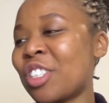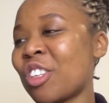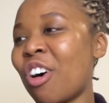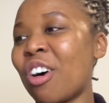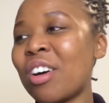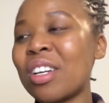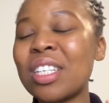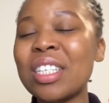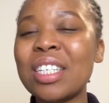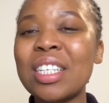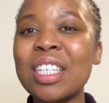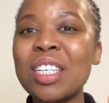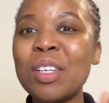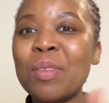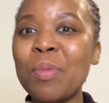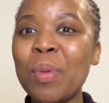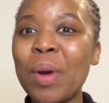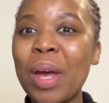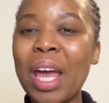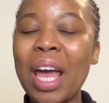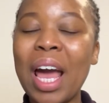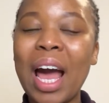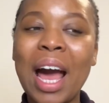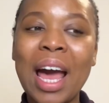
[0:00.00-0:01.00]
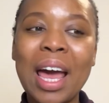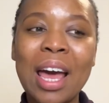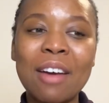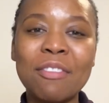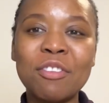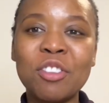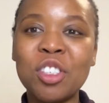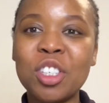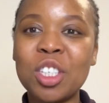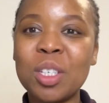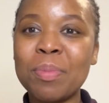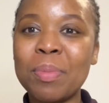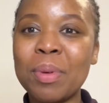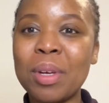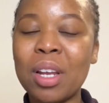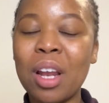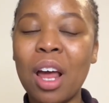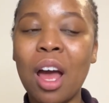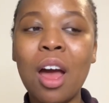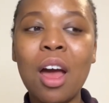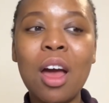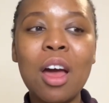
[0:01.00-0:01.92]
honestly, where I have just been